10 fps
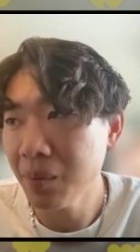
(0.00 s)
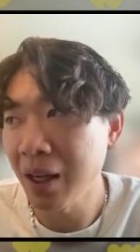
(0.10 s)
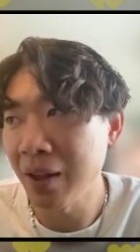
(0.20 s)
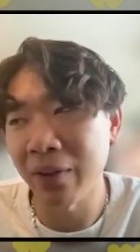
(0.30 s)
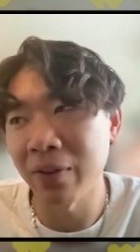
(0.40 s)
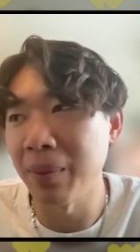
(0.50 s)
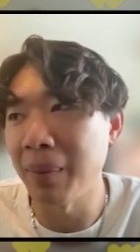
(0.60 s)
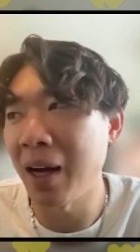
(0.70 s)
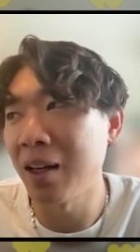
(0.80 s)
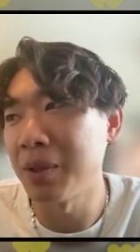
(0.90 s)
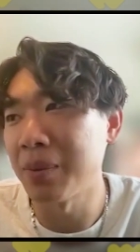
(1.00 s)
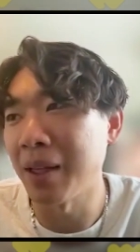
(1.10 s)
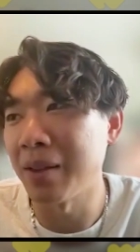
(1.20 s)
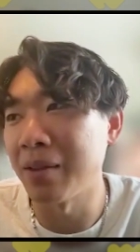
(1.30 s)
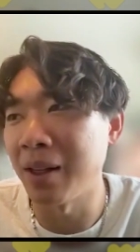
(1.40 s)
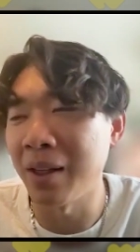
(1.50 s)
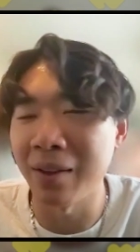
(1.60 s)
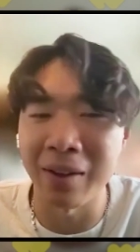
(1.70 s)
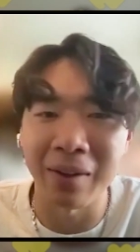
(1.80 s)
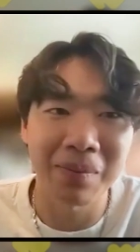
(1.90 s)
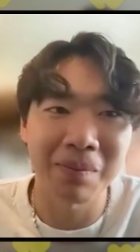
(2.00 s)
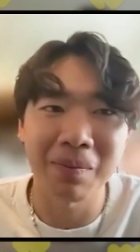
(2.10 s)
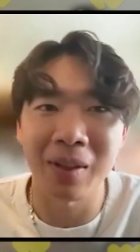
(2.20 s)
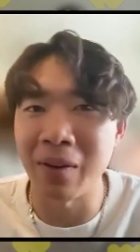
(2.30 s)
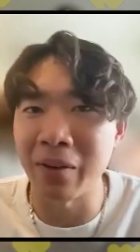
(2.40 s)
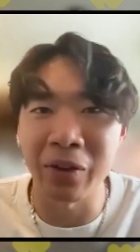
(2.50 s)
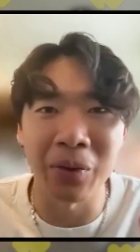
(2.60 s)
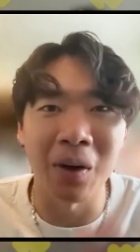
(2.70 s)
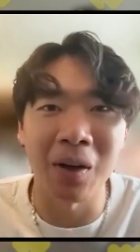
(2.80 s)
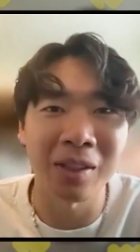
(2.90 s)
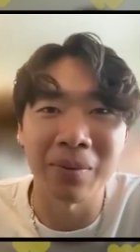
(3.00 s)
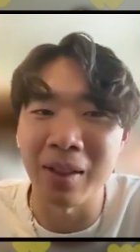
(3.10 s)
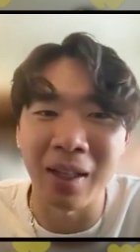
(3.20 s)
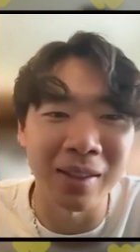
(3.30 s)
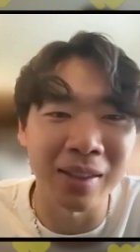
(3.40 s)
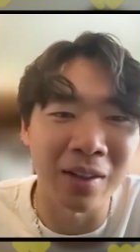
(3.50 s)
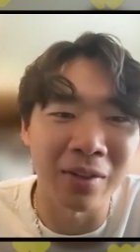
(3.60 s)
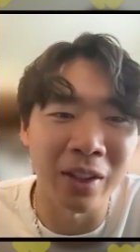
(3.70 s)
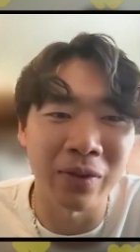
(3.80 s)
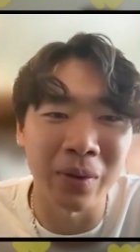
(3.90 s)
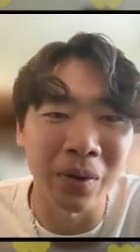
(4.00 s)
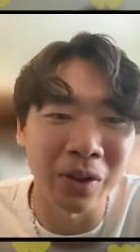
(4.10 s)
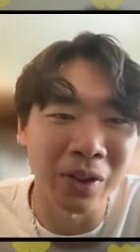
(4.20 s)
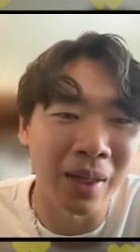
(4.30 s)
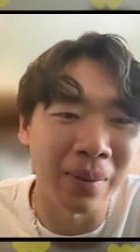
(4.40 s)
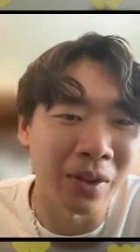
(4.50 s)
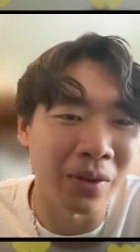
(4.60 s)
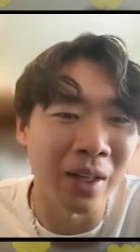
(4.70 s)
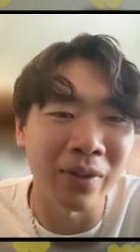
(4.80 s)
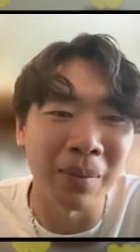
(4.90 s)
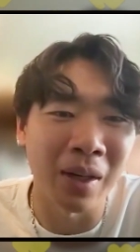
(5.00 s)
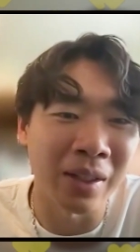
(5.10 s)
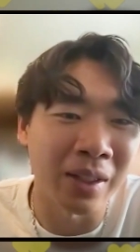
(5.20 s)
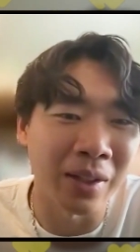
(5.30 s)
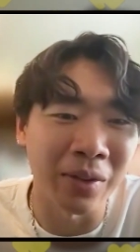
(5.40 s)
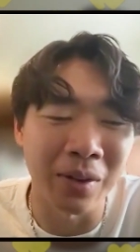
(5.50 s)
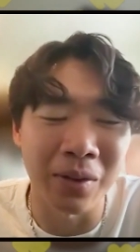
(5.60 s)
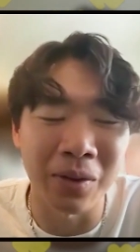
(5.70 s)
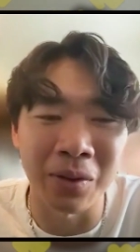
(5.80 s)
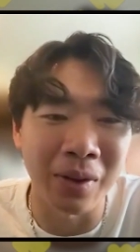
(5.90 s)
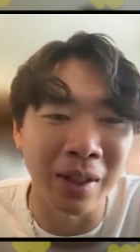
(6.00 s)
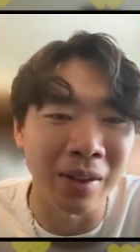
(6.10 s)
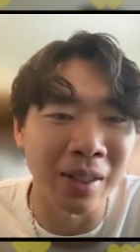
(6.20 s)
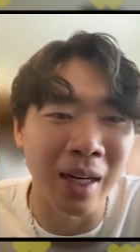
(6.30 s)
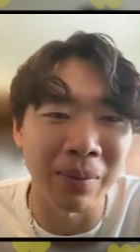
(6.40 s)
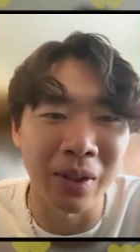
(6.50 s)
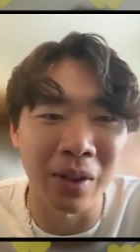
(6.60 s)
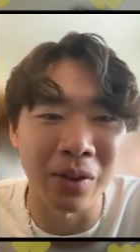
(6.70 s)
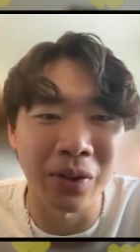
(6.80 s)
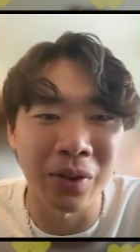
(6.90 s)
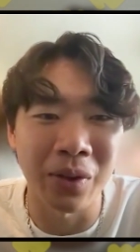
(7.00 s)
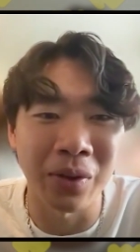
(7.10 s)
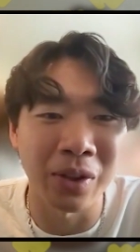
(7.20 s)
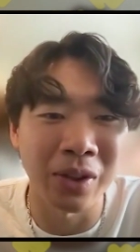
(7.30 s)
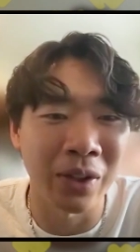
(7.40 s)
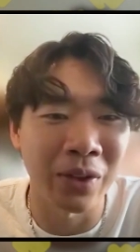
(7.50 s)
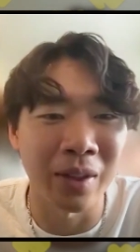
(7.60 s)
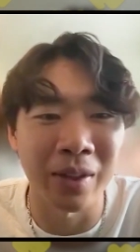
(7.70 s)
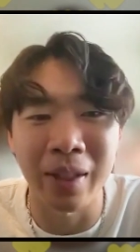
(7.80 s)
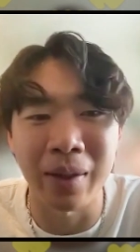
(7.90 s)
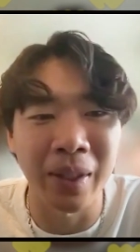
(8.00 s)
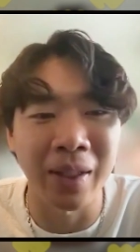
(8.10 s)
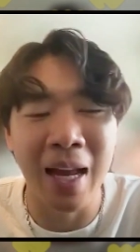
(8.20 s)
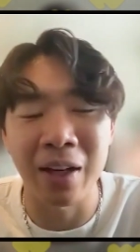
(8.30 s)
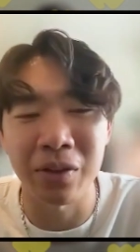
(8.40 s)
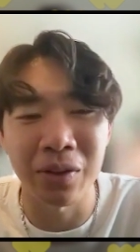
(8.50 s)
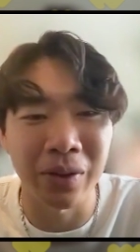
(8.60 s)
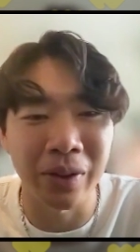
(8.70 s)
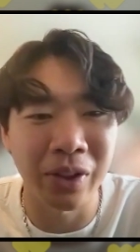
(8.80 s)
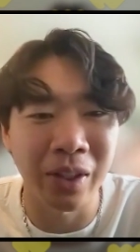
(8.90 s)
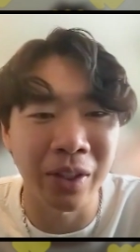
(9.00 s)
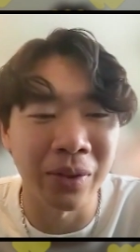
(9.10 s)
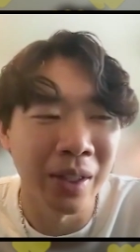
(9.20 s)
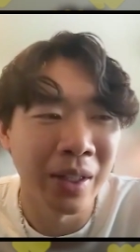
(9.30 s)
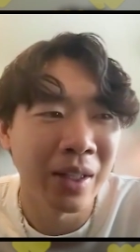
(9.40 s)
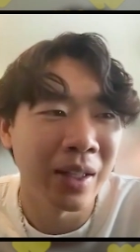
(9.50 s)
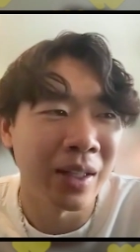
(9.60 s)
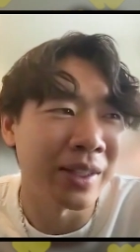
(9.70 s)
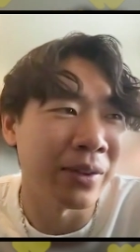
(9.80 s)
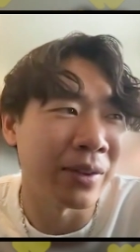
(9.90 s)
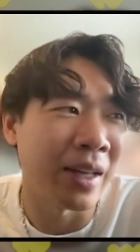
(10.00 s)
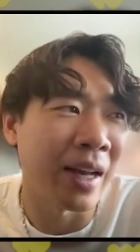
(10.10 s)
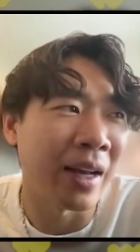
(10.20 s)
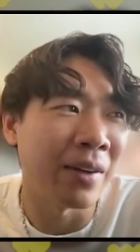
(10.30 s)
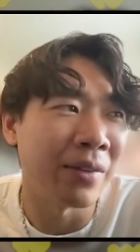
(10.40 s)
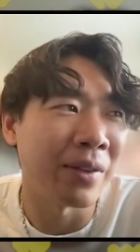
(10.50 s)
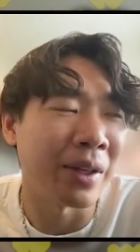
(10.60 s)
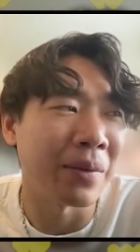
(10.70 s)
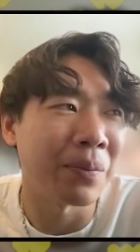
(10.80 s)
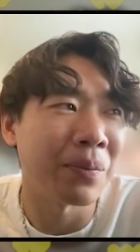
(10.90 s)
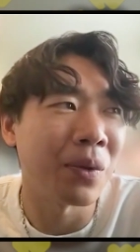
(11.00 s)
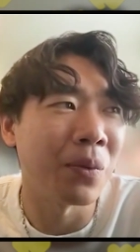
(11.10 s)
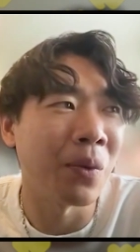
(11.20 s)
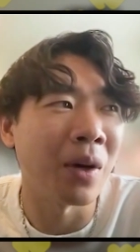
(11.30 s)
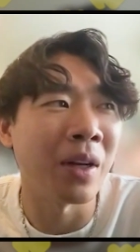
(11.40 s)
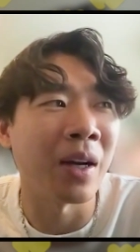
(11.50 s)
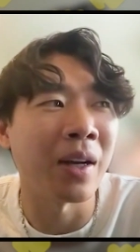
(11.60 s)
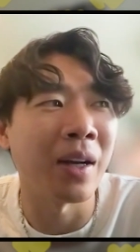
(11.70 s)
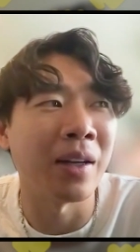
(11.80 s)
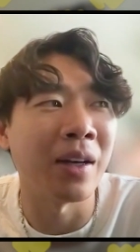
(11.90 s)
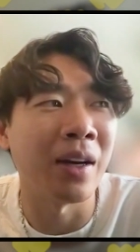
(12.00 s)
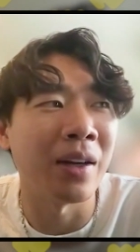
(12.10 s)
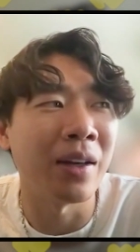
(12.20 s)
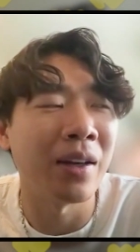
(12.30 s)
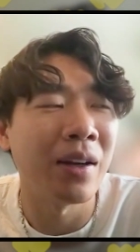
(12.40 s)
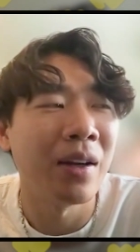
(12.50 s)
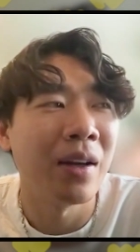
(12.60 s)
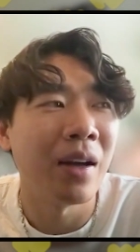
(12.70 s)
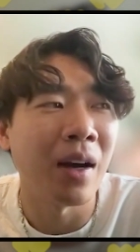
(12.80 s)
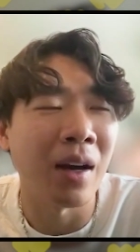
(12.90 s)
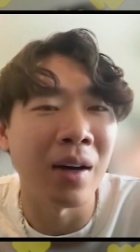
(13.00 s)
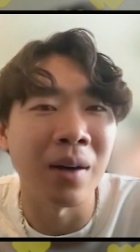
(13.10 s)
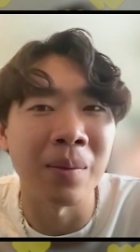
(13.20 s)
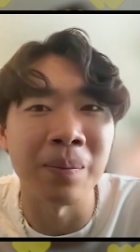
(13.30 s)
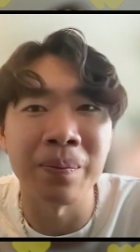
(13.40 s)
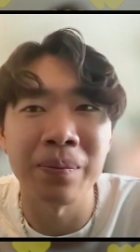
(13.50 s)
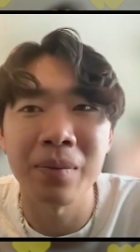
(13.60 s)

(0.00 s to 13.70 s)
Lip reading: like from the buyer perspective, right? Like, you know, if you are someone that is out of reach from a coin shop, don't have the money or like the time to go to a coin show or like a big national coin show and see what they have, like Whatnot kind of